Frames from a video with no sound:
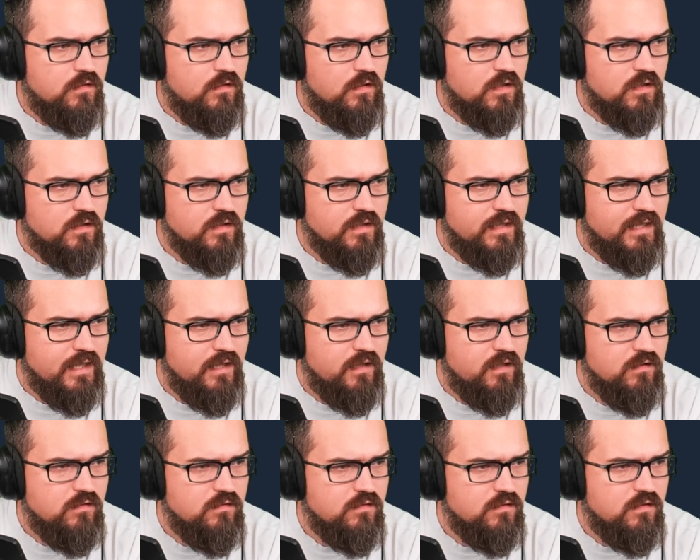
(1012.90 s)
Other than
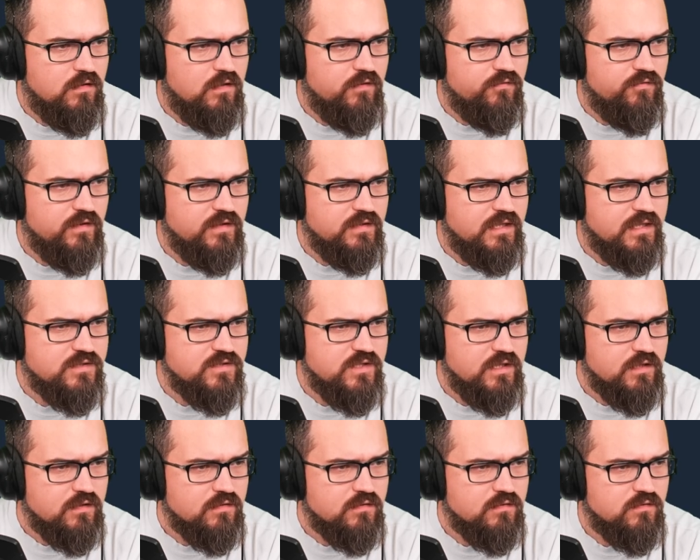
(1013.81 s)
that, I think that's
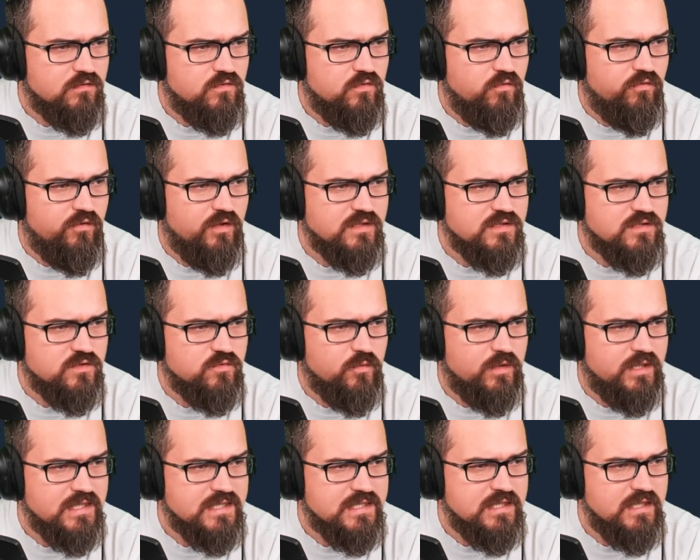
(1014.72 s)
it.
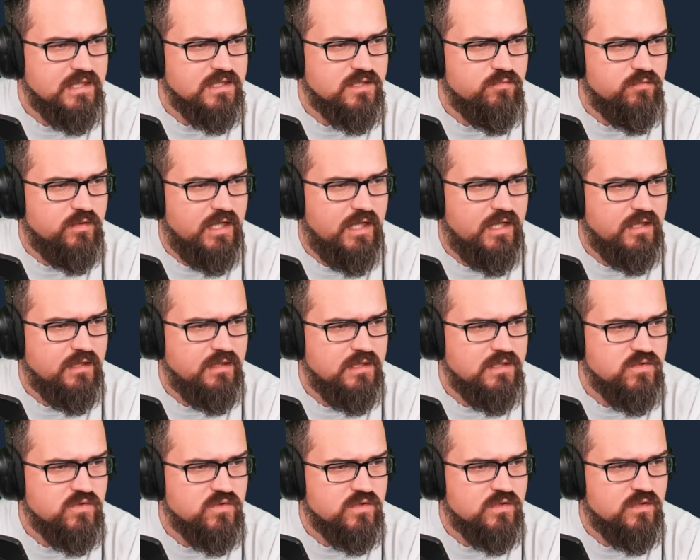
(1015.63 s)
2026, we're getting
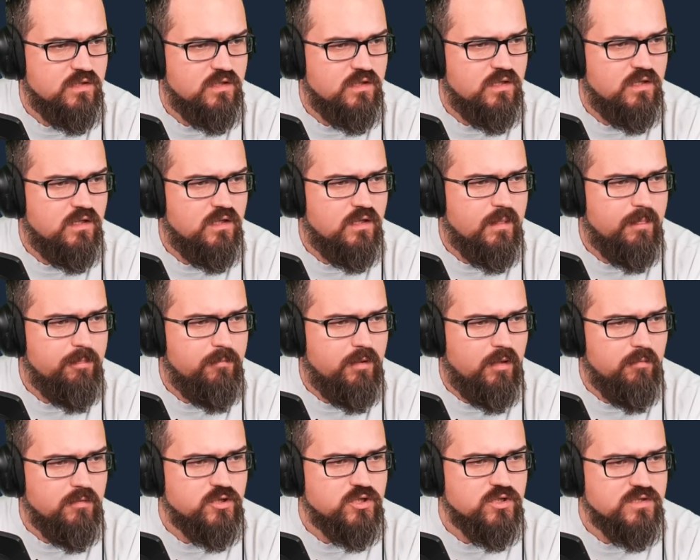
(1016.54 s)
this.
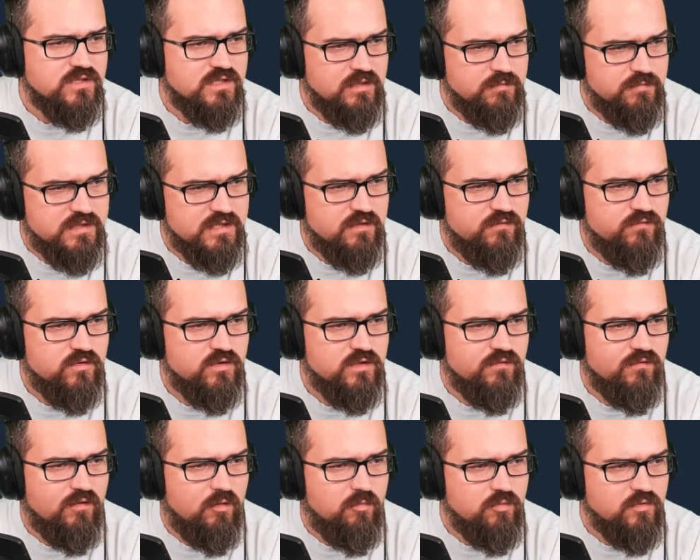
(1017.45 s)
Publishers Deep Silver,
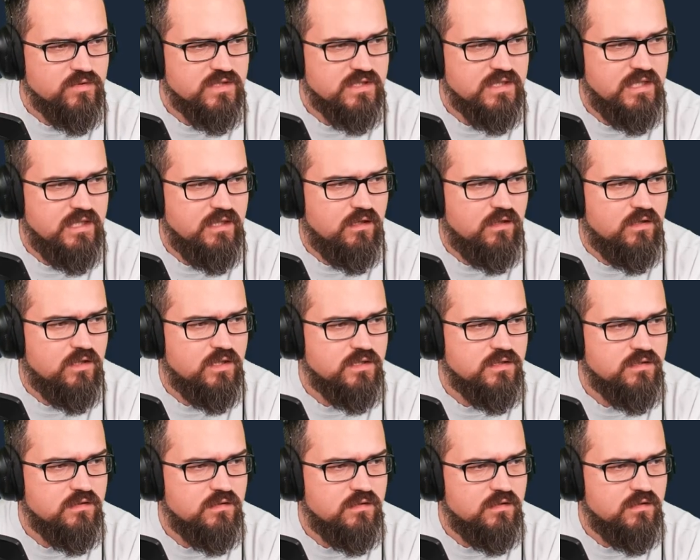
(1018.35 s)
developers King
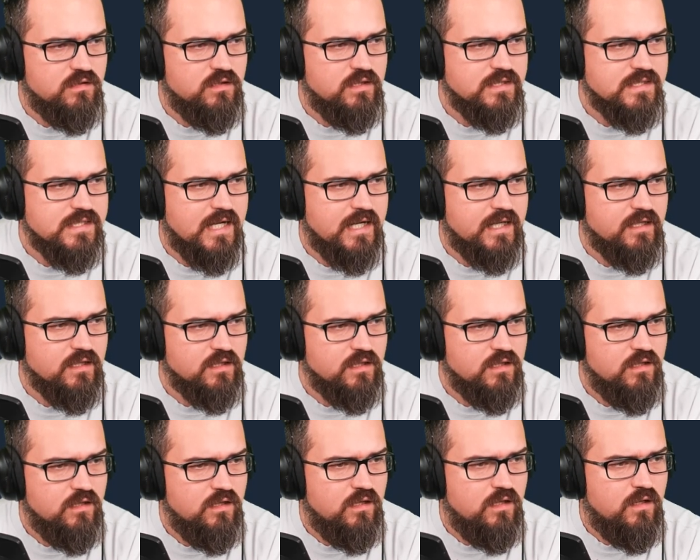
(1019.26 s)
Art, exactly.